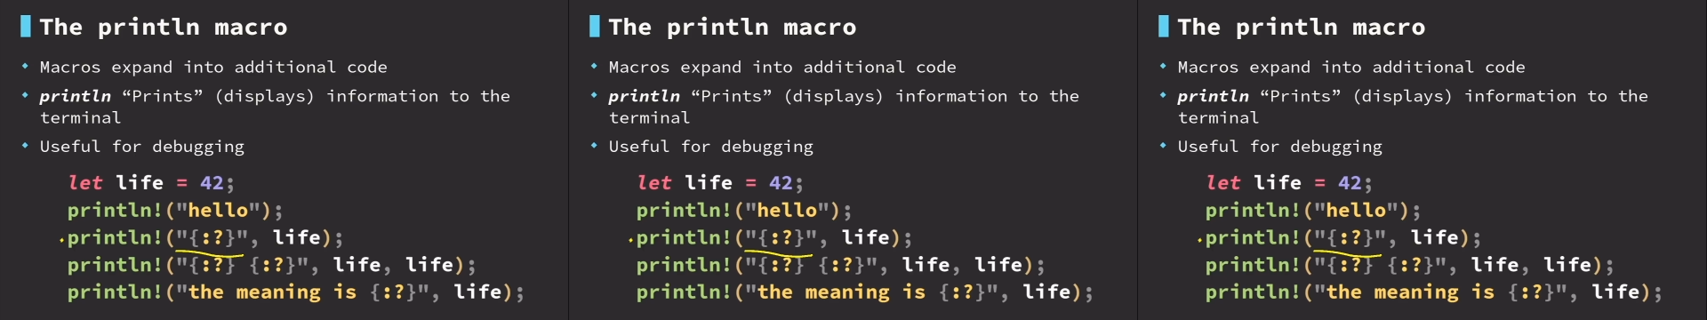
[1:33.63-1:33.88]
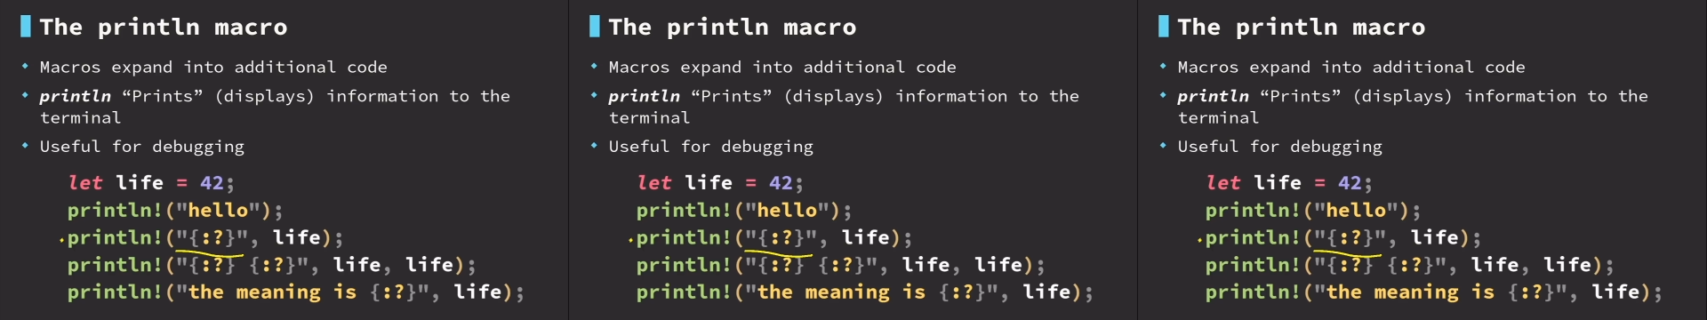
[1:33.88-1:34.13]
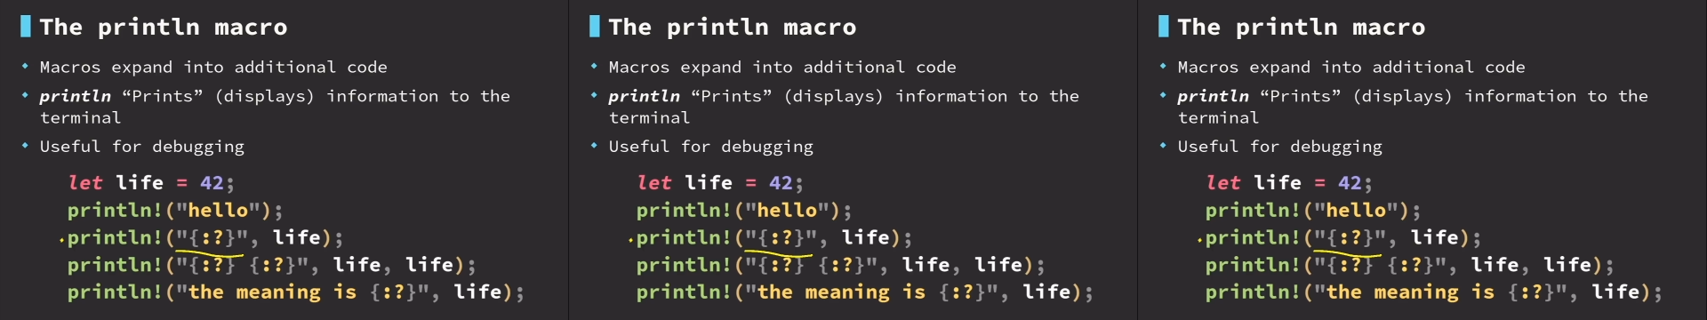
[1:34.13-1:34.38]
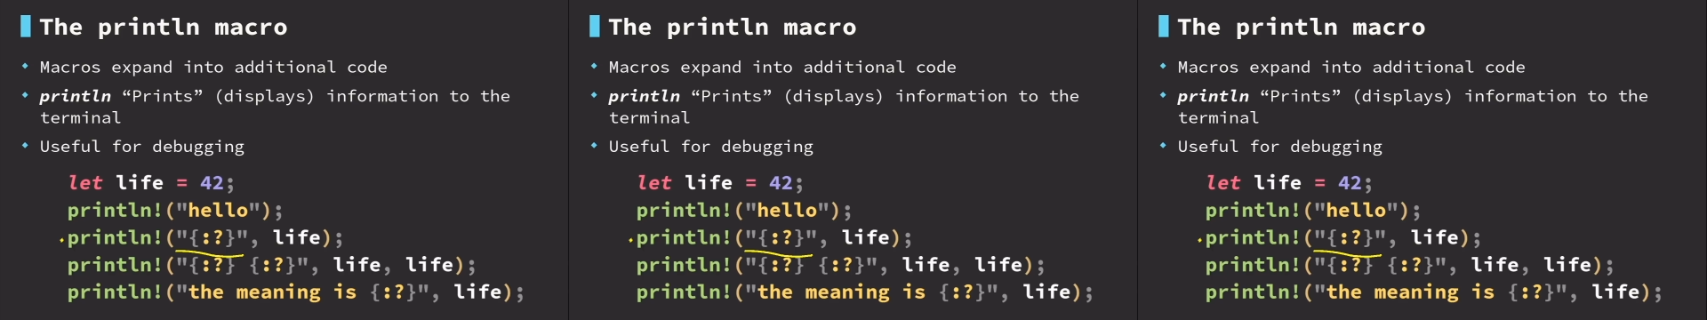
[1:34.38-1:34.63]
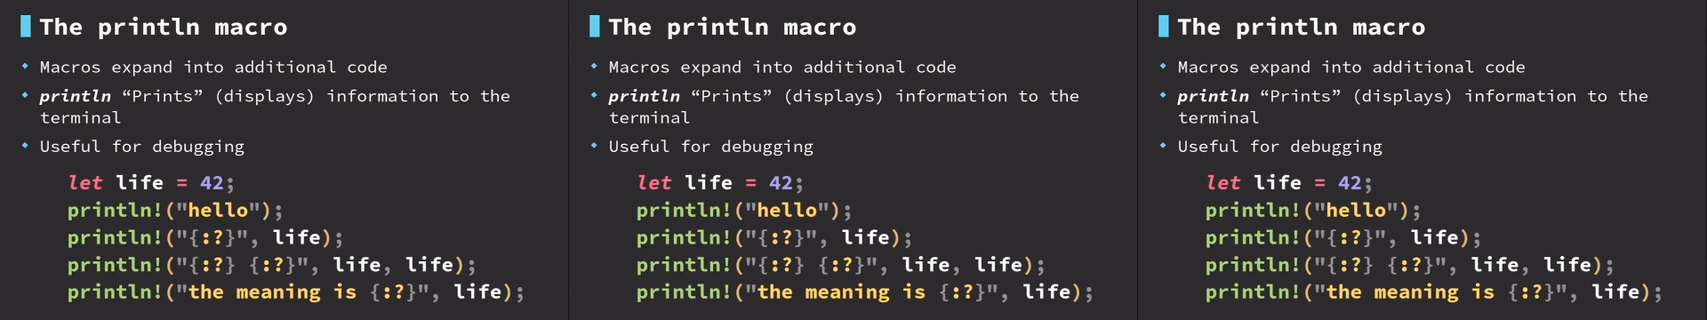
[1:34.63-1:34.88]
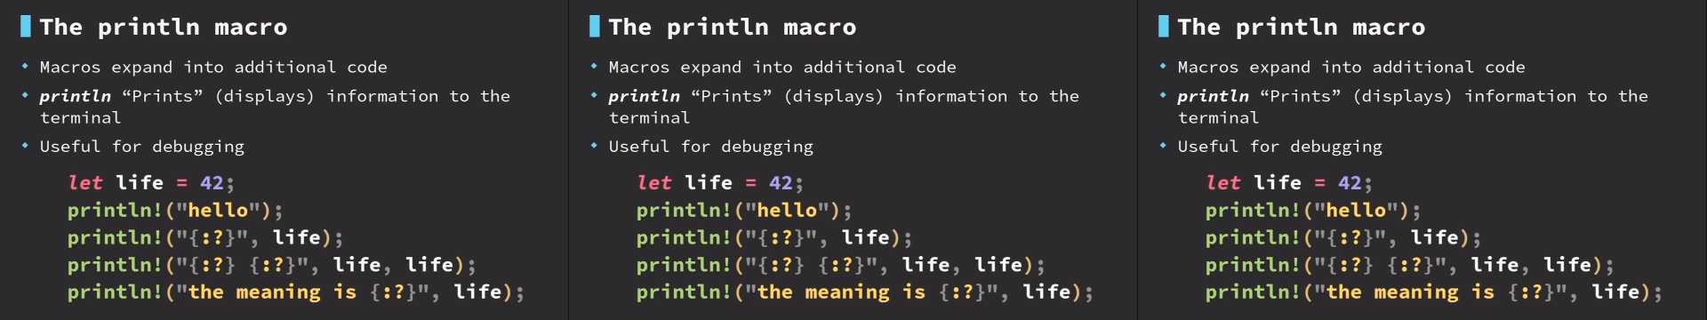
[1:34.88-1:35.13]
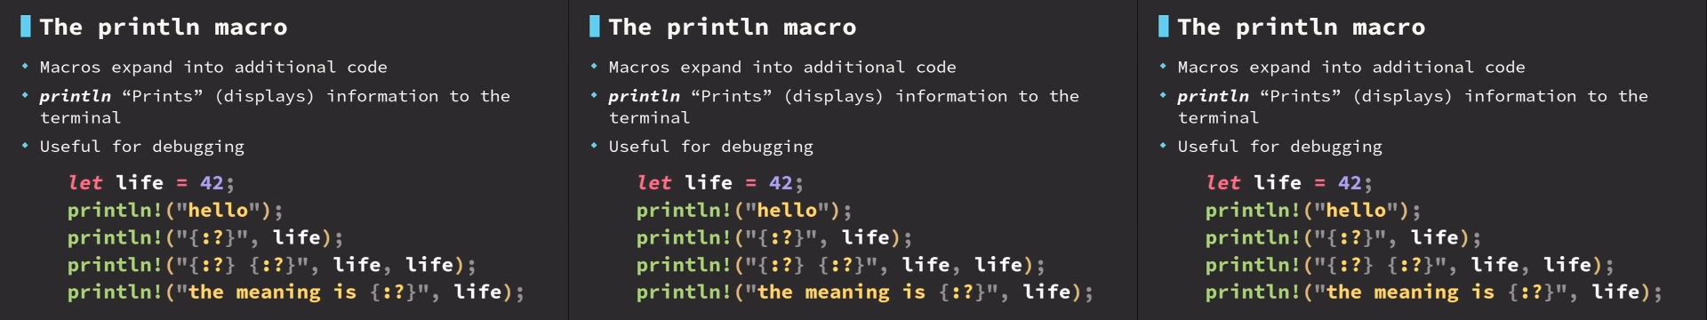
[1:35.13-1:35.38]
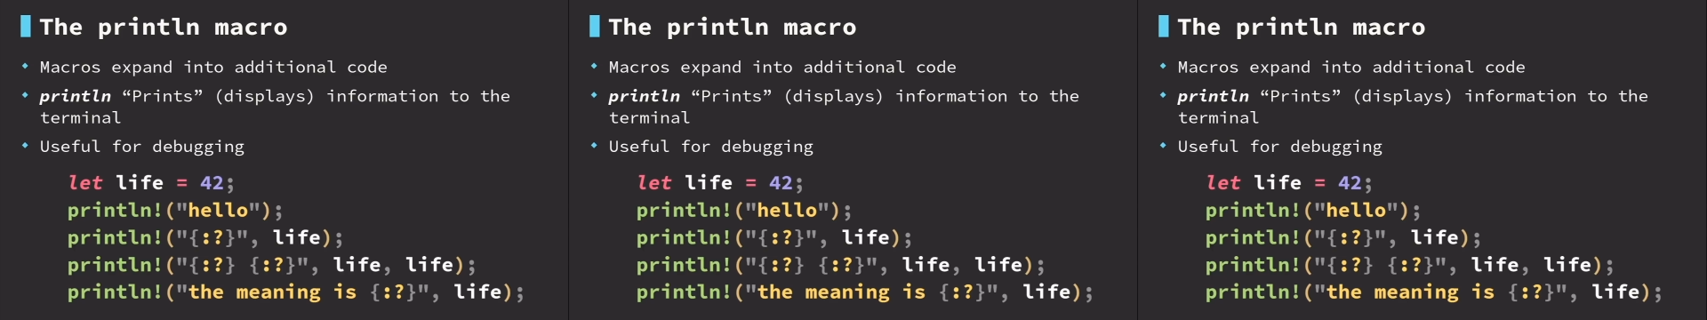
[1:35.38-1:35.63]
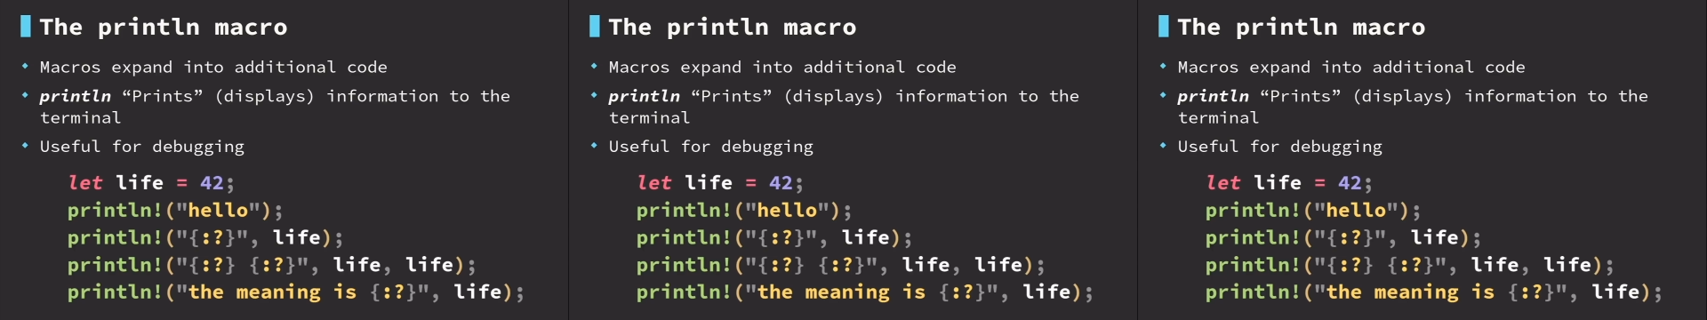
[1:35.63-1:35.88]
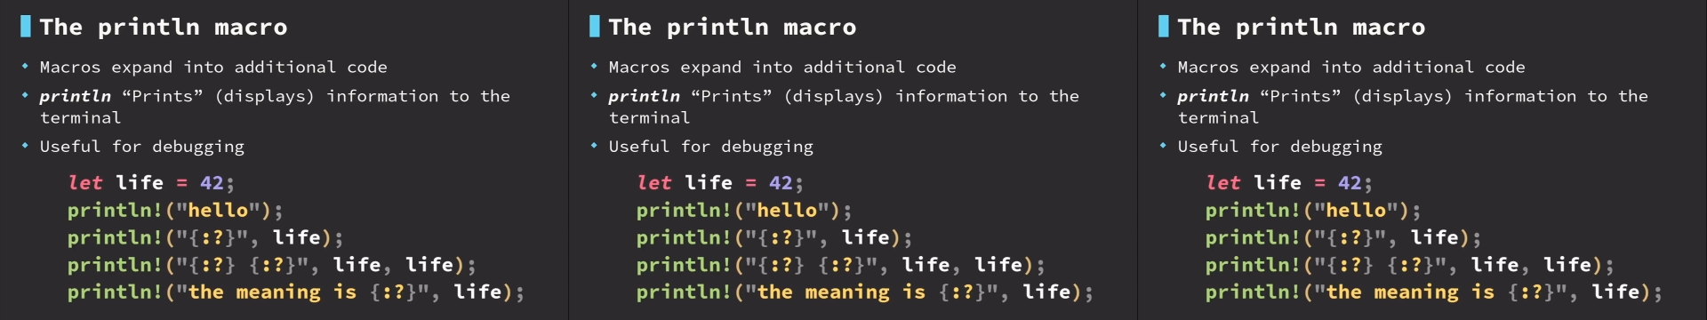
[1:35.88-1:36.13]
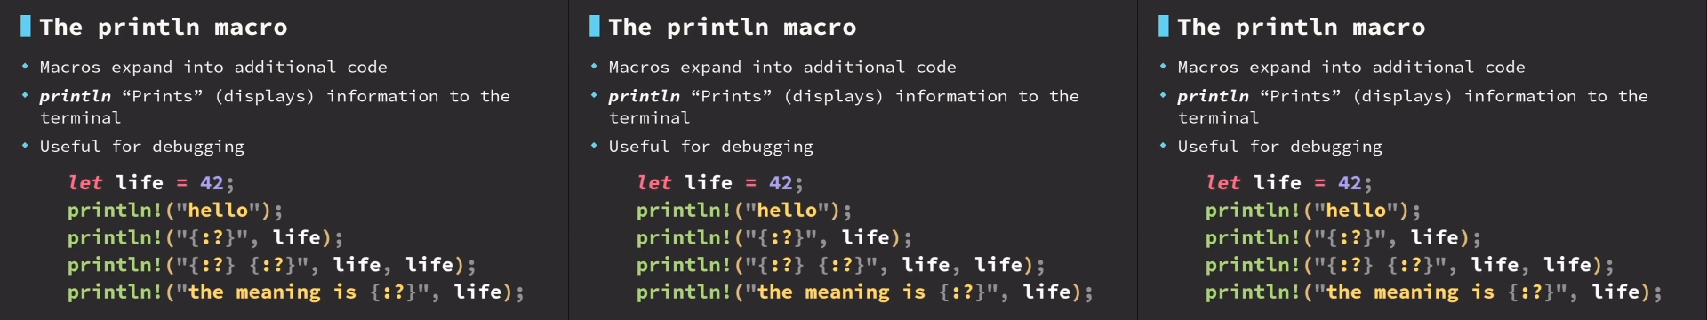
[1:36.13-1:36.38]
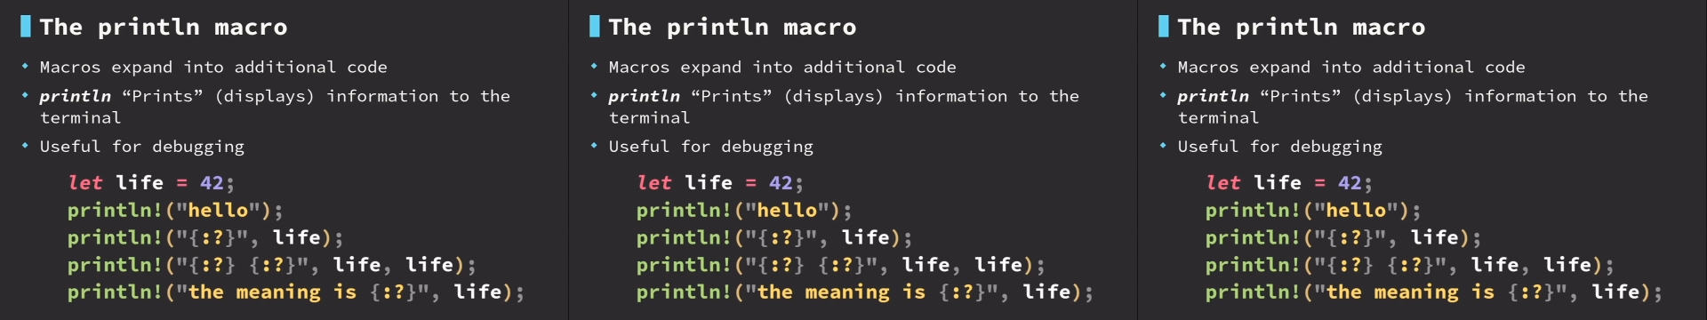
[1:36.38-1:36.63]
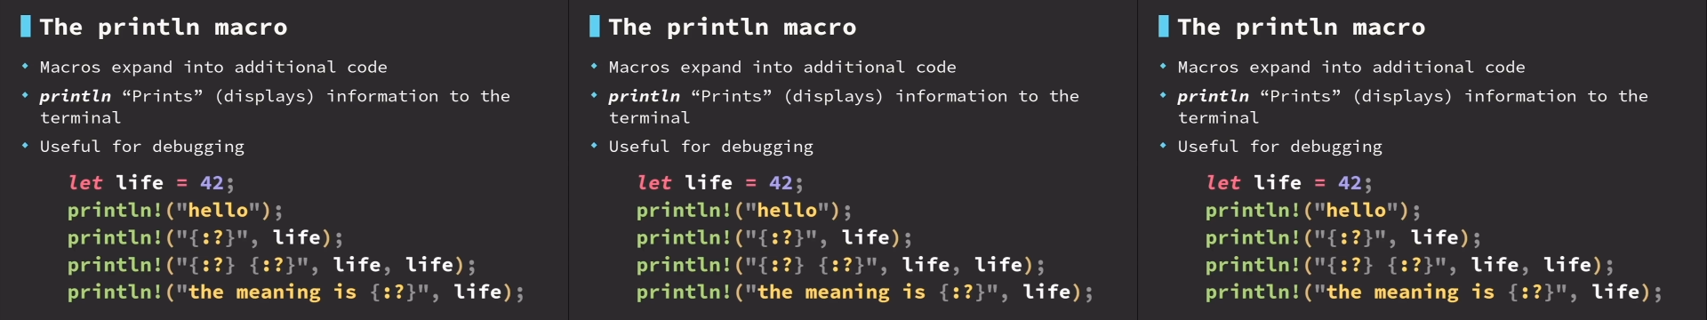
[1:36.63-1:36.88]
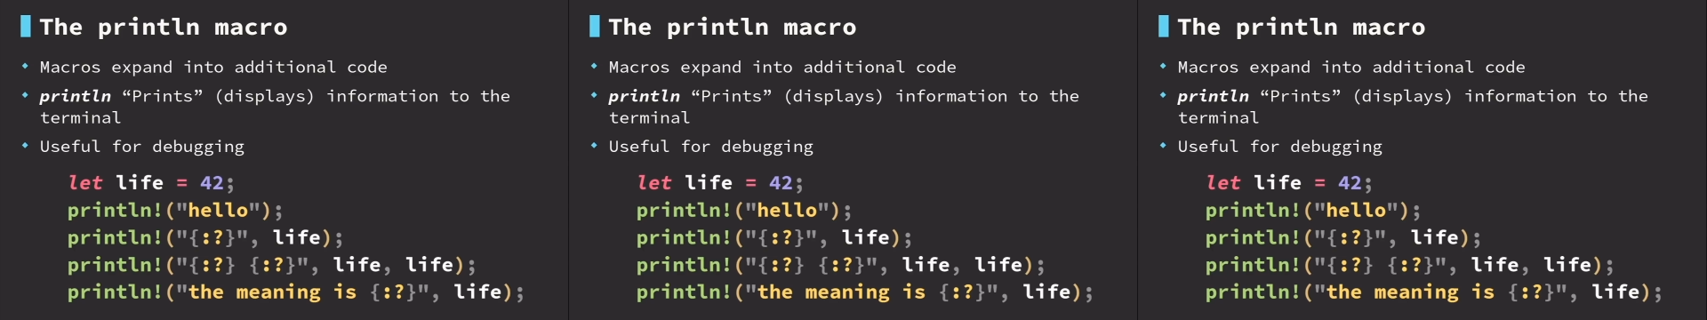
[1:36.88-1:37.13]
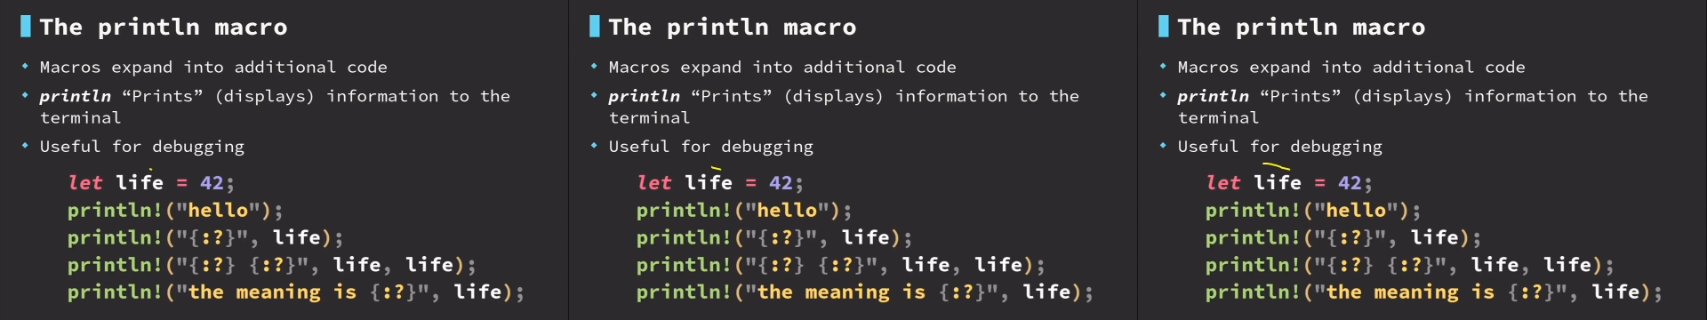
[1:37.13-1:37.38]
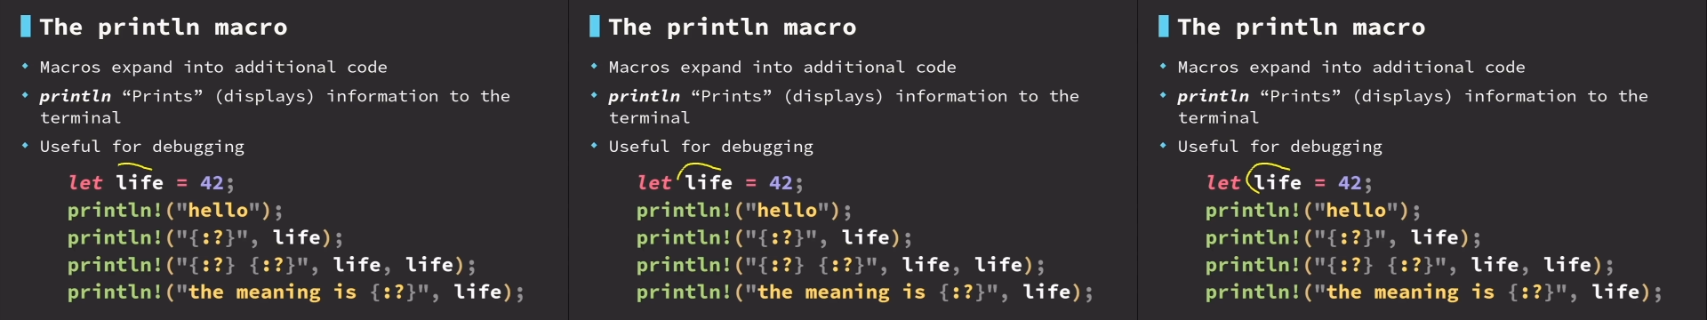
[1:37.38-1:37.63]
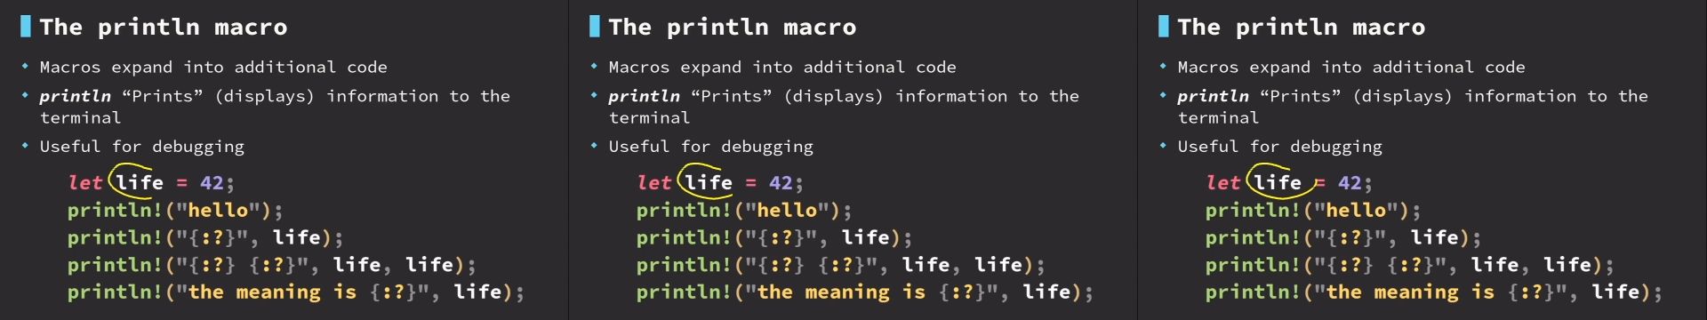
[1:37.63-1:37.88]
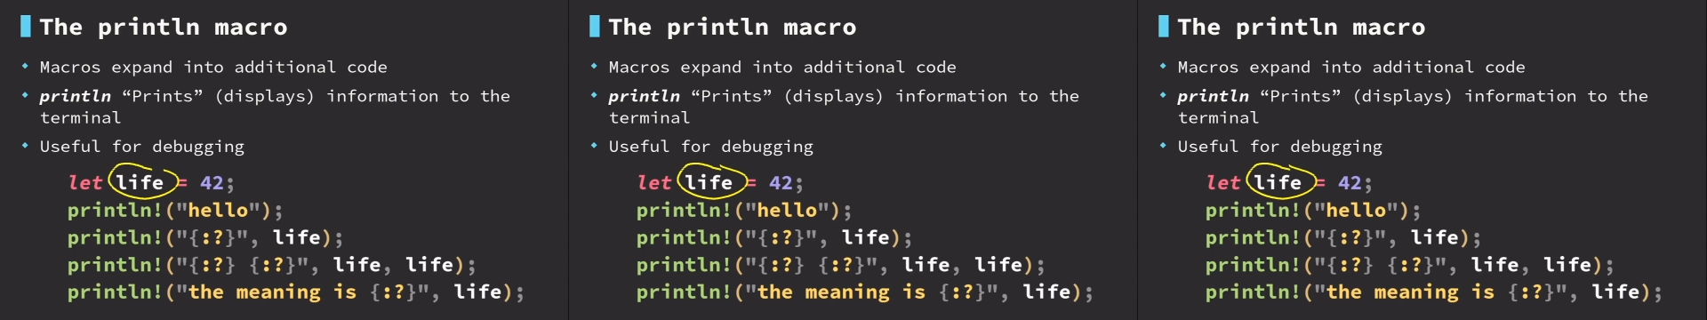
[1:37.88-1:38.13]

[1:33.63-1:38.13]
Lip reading: [unreadable: no face in view]